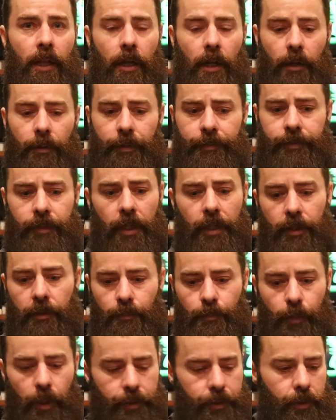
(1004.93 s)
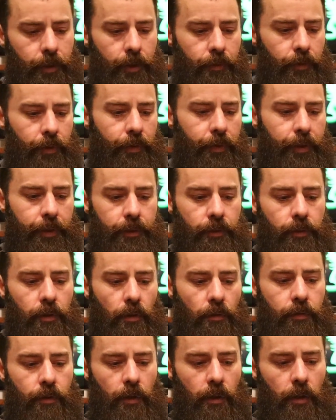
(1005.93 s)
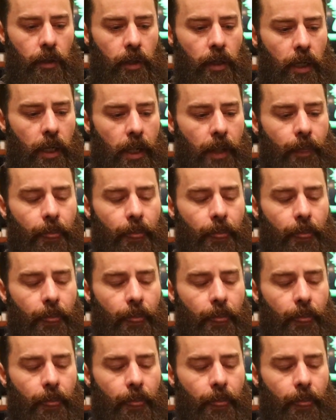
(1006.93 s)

I've tried a bunch of different things so far,